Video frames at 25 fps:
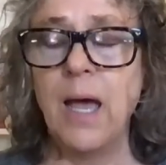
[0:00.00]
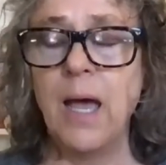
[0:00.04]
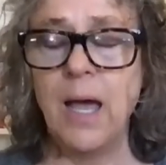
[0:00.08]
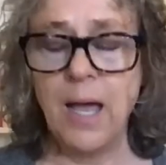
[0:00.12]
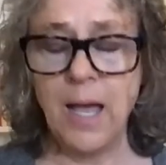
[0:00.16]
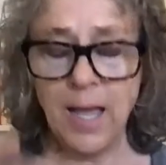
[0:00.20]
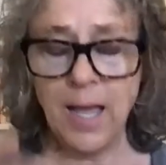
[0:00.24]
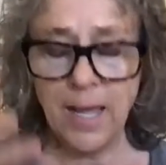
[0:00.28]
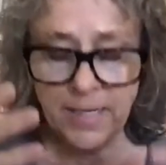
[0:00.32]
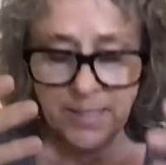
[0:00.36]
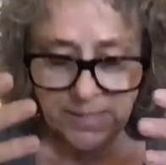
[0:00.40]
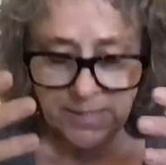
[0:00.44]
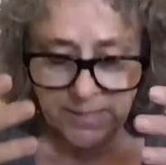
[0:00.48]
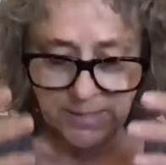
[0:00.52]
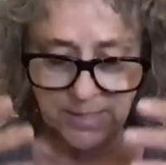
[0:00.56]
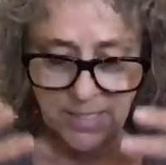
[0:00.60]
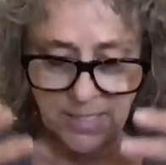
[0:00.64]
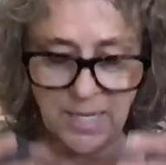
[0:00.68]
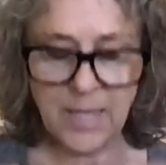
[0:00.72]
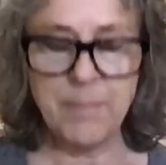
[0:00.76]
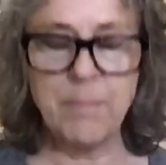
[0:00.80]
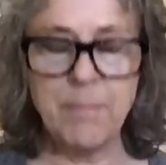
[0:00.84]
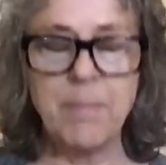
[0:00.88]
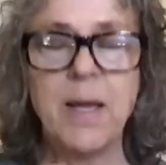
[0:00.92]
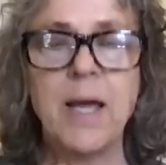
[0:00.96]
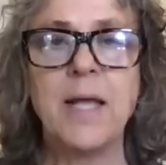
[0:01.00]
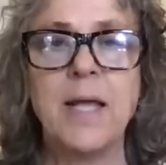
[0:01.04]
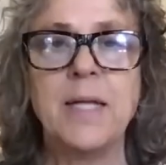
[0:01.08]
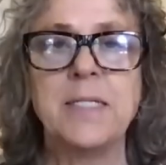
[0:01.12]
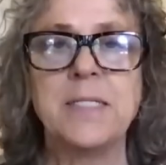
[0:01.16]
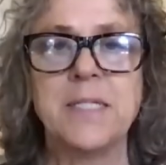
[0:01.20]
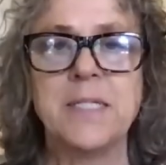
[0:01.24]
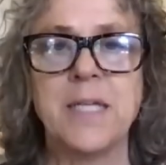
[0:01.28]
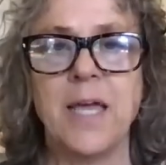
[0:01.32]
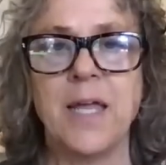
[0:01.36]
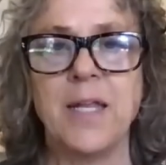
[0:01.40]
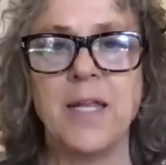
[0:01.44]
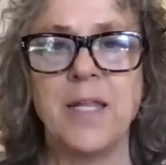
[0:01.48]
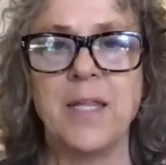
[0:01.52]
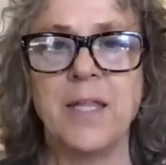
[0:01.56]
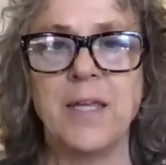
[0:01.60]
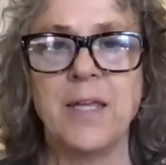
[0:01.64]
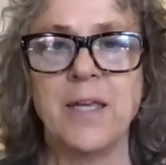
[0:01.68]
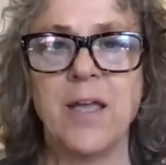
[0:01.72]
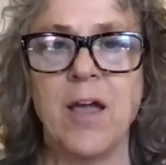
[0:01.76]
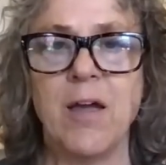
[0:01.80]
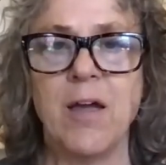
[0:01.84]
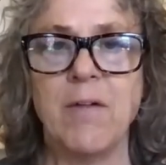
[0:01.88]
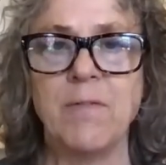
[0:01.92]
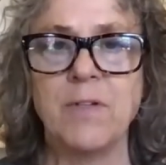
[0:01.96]
I stay on my side of the
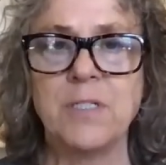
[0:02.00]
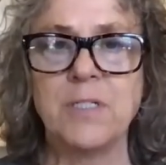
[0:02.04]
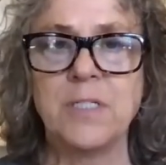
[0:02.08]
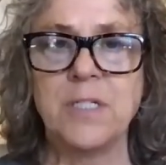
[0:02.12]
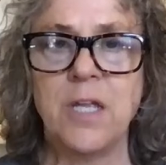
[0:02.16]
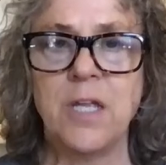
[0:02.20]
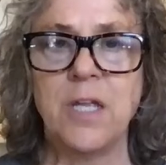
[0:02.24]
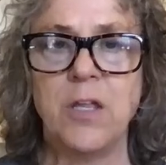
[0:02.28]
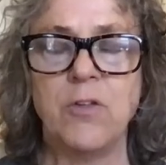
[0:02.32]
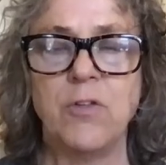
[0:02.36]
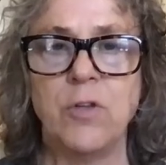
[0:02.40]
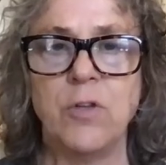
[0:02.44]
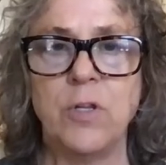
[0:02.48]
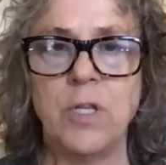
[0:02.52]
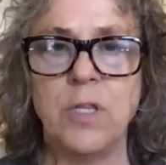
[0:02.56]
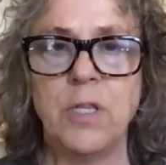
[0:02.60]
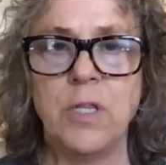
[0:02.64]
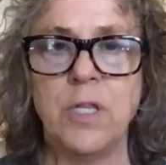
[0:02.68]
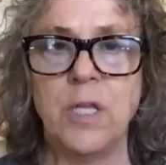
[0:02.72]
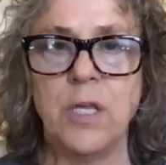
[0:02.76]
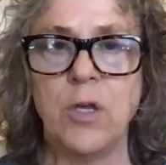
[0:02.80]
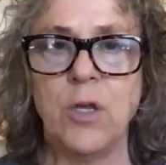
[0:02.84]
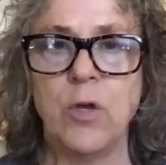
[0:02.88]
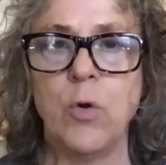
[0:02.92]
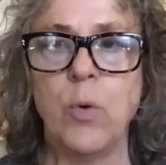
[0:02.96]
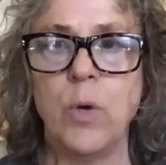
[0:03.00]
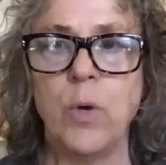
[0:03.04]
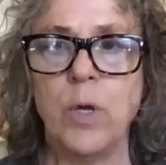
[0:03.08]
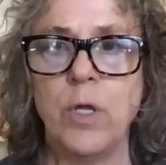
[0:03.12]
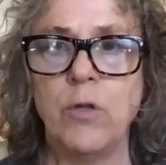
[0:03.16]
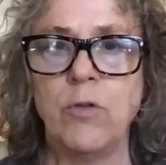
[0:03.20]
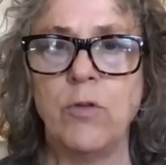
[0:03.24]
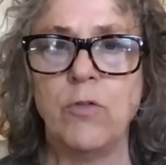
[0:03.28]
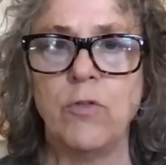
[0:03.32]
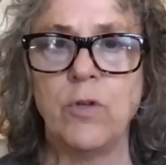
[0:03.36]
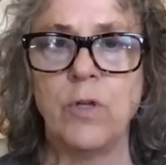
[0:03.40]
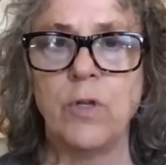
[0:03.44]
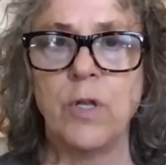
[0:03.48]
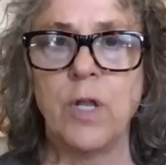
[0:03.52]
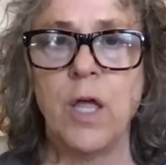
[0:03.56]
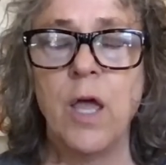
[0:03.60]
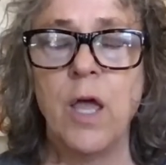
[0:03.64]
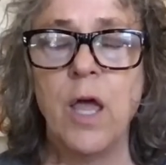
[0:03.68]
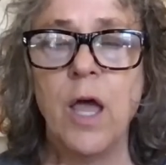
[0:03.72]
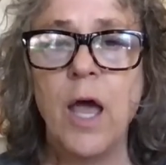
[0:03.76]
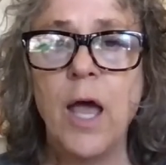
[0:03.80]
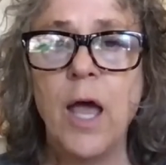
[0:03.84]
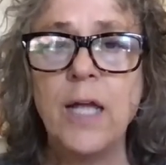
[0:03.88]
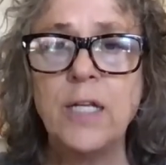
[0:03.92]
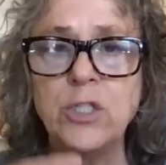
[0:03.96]
conversation in the equation.
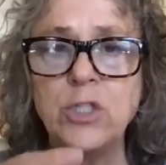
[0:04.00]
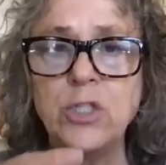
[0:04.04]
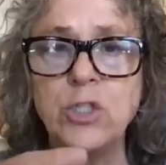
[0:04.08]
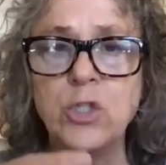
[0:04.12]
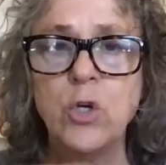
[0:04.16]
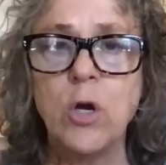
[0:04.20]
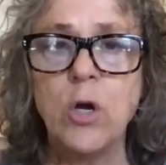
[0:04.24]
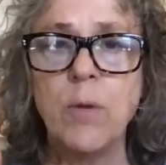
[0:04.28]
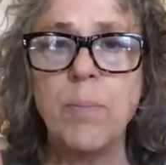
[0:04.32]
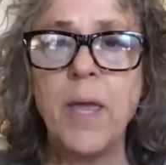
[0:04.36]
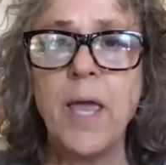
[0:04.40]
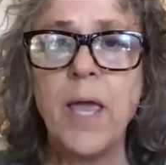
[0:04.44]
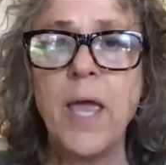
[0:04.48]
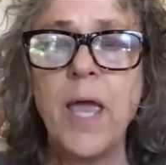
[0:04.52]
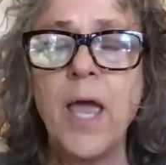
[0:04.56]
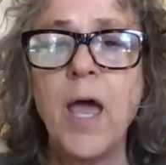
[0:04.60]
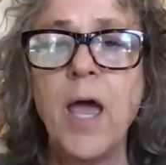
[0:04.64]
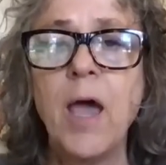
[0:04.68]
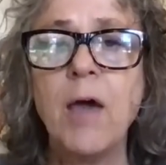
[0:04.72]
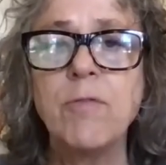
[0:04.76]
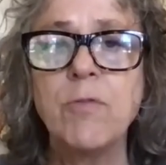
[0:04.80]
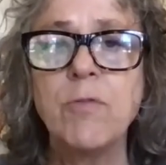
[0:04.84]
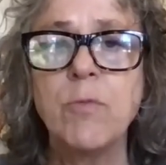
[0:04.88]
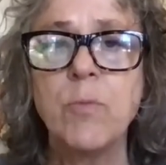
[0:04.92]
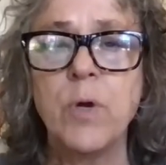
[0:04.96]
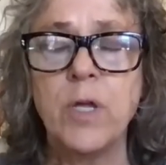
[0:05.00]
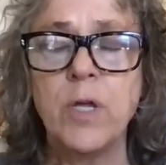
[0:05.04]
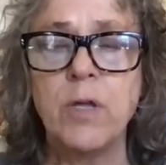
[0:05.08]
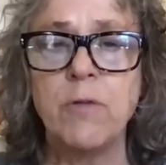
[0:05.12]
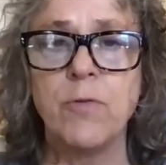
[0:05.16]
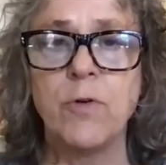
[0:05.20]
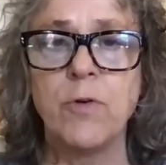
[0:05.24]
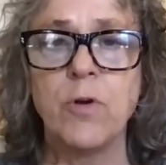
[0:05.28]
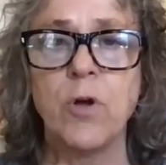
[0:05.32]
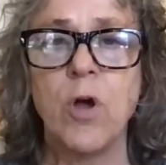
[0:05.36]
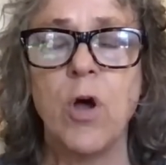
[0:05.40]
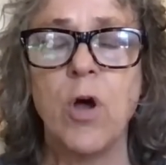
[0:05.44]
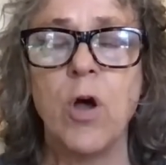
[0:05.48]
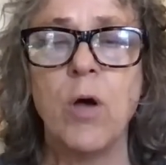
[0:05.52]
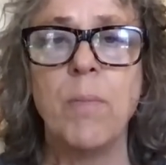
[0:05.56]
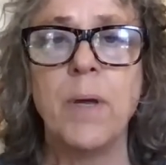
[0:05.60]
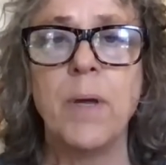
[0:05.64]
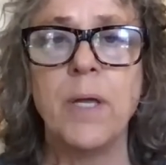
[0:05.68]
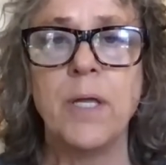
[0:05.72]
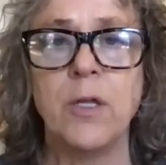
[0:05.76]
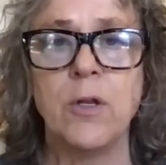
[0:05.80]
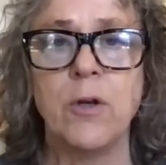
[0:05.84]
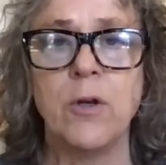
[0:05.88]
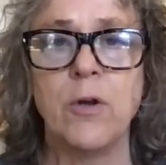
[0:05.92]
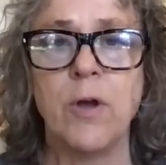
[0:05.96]
I show up halfway for all
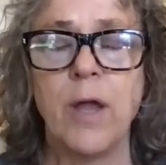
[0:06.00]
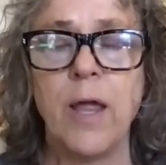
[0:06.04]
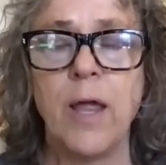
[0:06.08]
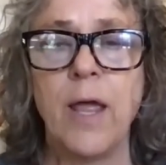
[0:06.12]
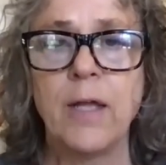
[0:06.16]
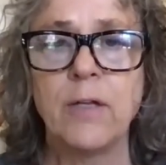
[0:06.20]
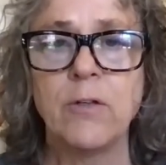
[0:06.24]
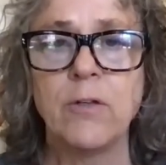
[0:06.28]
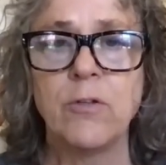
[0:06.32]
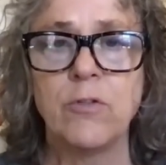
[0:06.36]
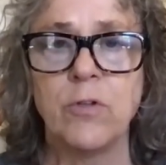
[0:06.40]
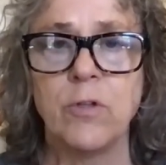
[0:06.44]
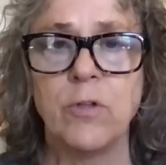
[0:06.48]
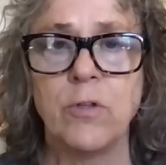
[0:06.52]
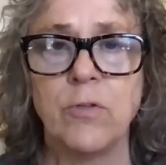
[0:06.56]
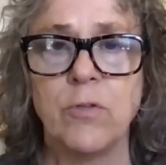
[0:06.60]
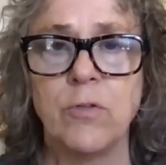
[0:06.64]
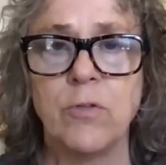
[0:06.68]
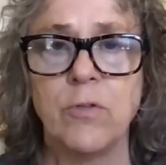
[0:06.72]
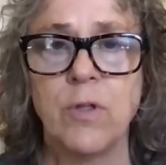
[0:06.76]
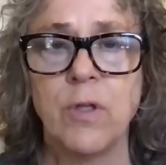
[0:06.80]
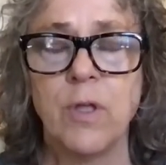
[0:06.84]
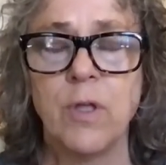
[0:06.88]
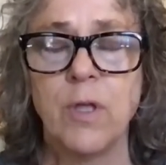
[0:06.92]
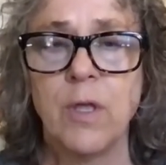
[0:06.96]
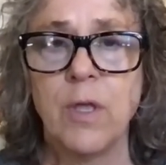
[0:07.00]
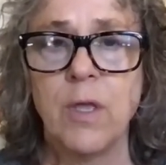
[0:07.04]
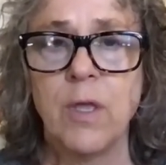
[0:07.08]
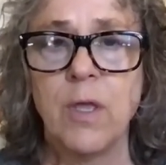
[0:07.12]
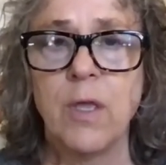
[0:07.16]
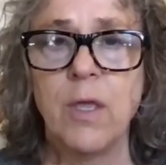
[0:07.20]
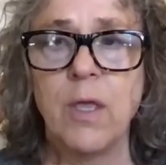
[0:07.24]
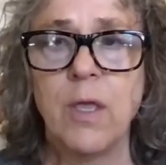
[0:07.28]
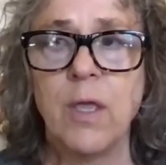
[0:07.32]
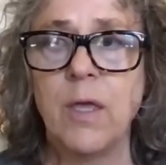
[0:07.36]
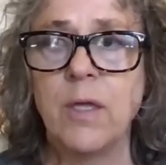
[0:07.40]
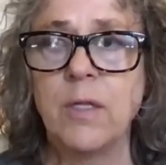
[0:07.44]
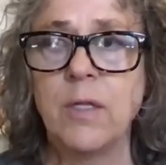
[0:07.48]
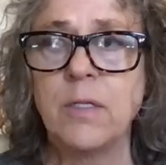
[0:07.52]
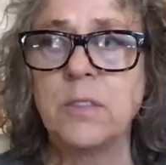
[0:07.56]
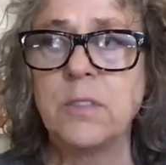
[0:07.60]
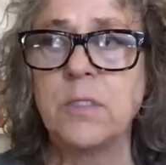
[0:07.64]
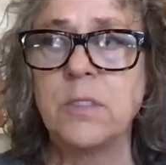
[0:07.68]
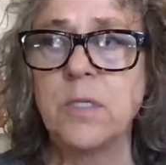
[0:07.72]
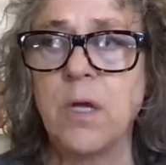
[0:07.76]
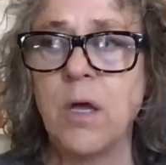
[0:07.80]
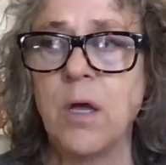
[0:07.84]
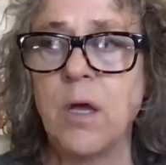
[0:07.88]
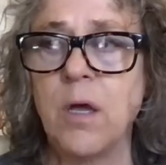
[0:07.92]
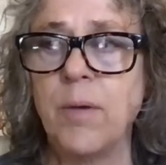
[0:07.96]
my interactions
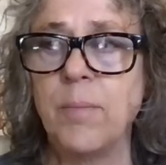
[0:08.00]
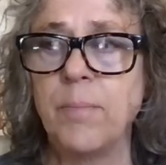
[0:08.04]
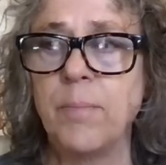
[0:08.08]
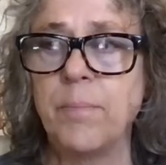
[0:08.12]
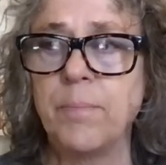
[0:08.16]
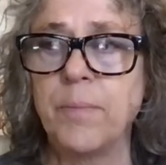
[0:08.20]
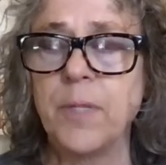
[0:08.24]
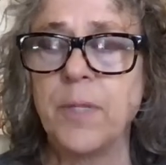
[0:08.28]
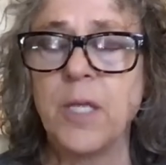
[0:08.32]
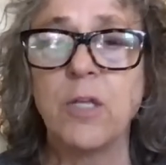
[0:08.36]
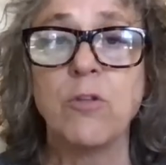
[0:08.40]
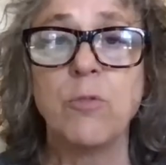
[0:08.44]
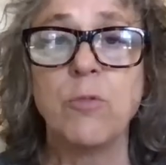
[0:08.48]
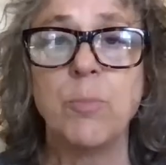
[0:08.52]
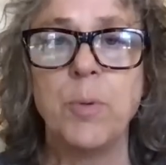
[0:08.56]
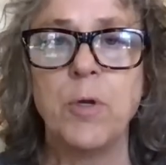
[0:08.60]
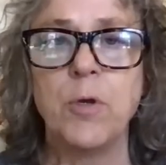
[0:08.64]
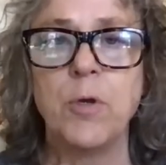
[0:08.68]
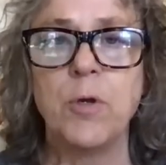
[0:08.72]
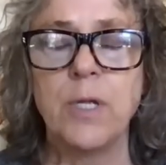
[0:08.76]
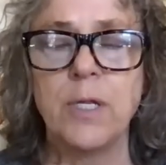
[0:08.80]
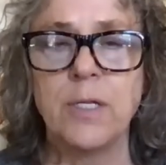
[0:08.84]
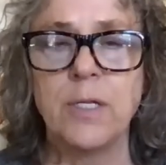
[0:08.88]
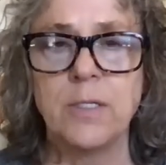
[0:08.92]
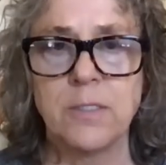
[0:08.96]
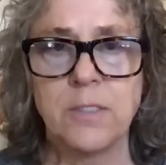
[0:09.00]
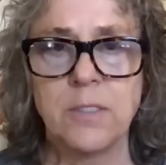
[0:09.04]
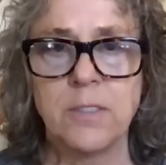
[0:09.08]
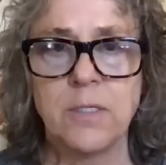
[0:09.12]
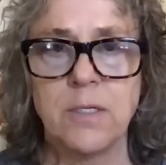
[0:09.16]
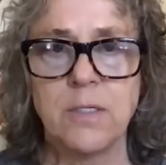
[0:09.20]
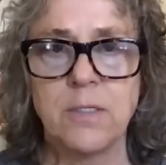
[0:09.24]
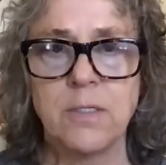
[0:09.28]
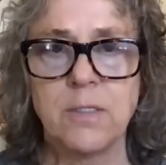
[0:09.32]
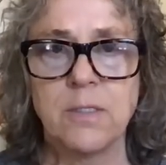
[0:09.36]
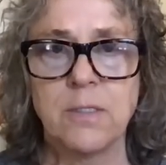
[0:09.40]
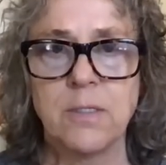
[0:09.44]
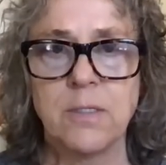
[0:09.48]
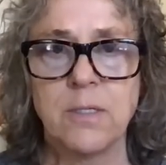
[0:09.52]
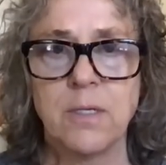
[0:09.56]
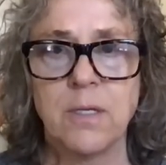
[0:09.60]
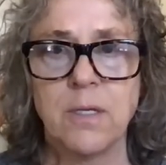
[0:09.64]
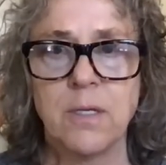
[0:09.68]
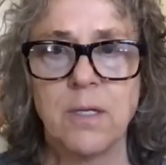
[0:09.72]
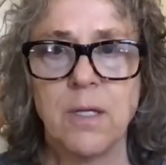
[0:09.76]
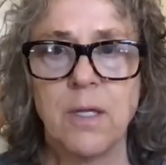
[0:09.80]
and experiences.